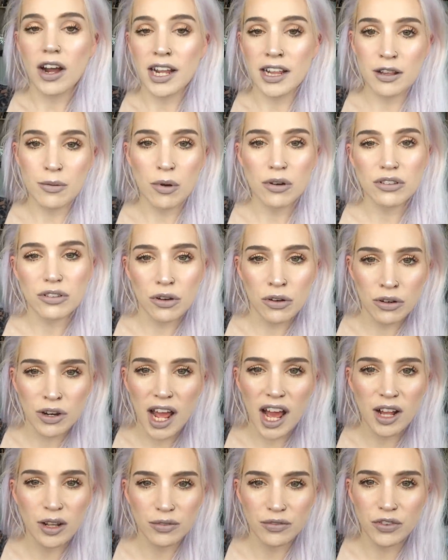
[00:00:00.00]
In the most
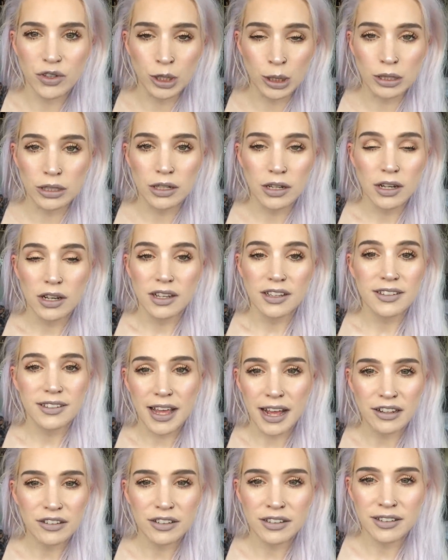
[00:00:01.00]
unhelpful
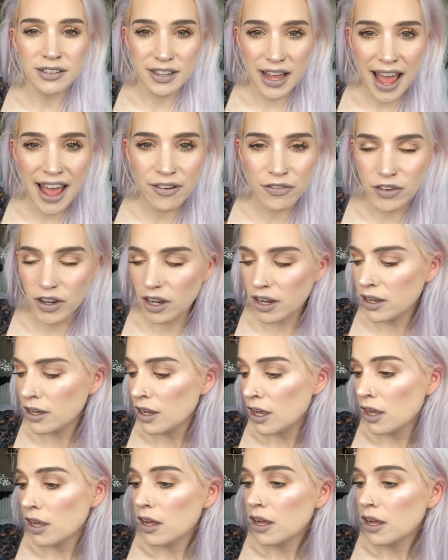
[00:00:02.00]
sentence ever,